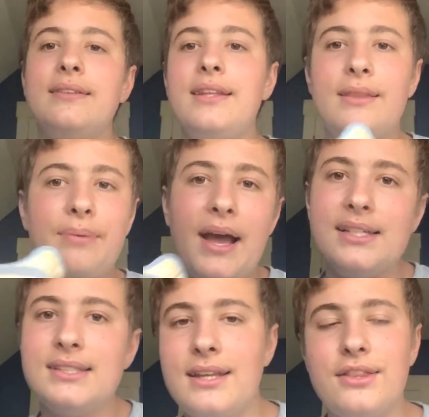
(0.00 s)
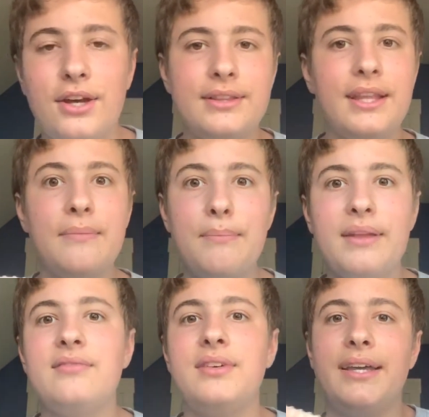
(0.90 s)
in the past, I thought that it
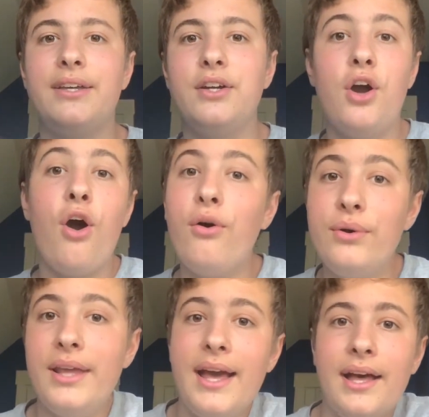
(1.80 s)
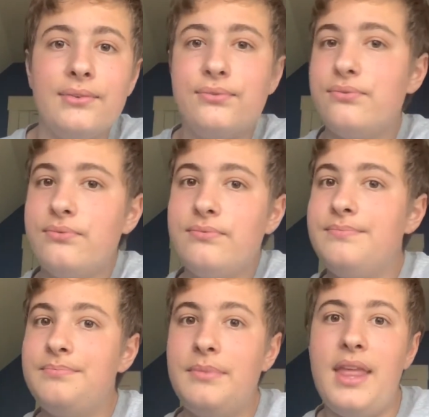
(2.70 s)
meant, like, oh, yeah, if
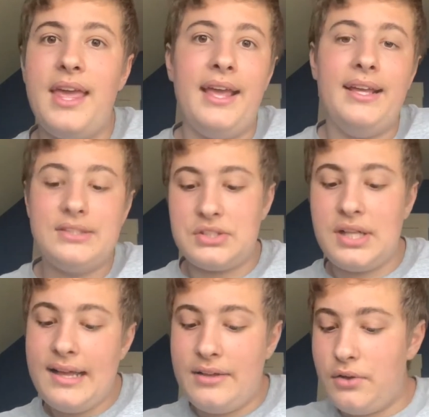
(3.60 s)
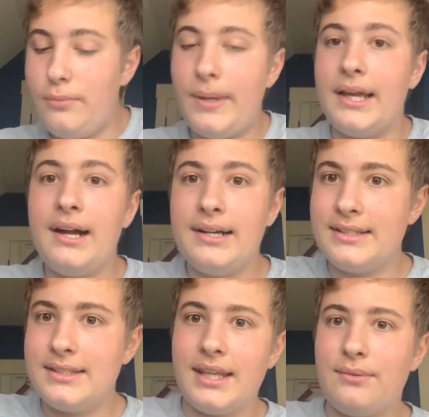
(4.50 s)
it hits light, oh, my God,
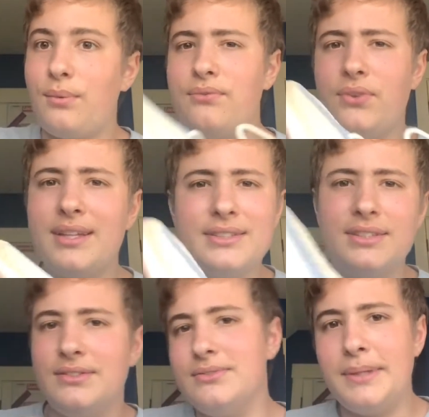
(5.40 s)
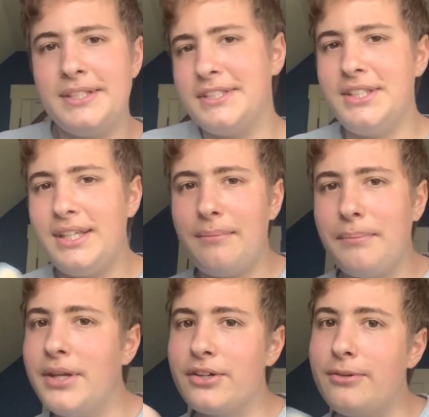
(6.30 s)
it's, like, reflective. Basically, like a
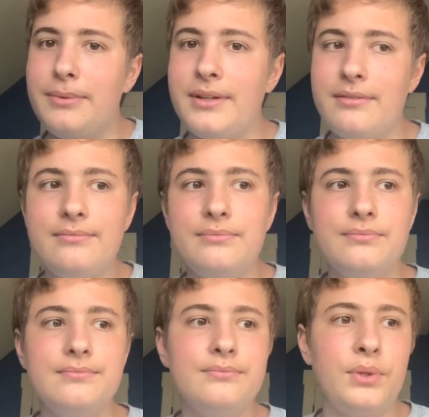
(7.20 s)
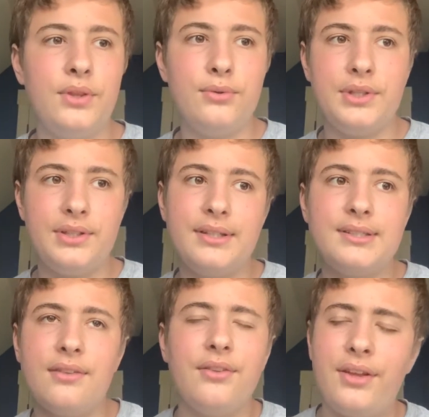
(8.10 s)
mirror, but with only, like,
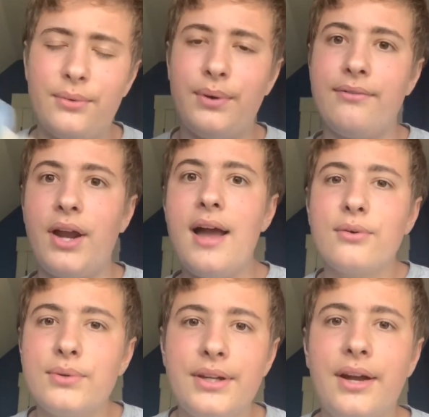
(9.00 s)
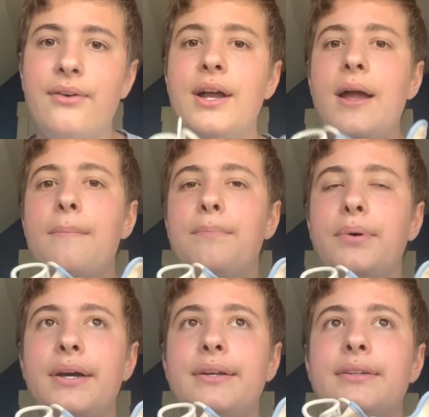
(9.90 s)
sunlight or whatever. I don't really know.
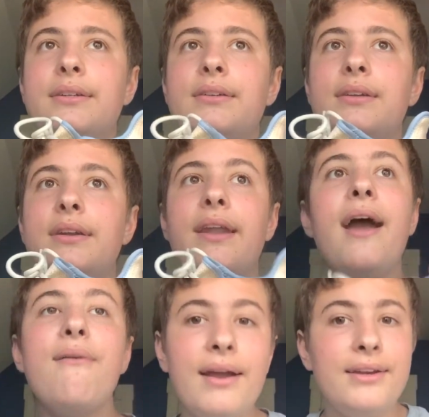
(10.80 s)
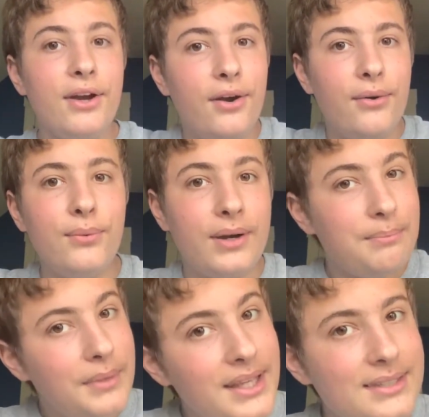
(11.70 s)
But now I know what
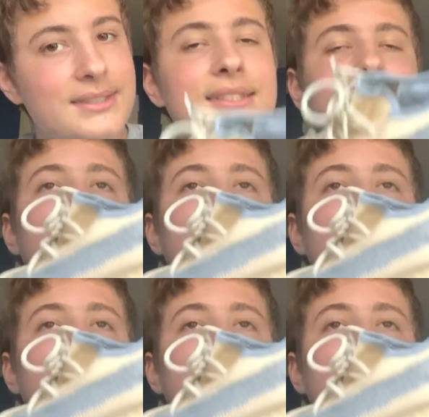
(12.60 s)
it means.